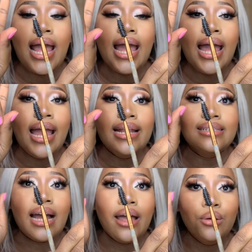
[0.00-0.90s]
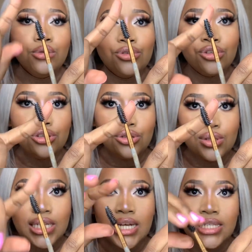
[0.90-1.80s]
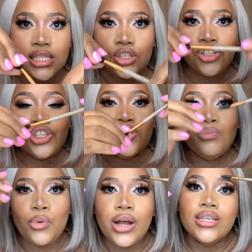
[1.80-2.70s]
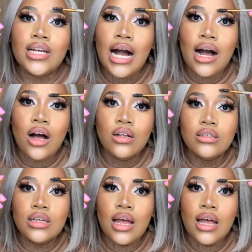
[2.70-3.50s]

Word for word: and I also use it to just brush out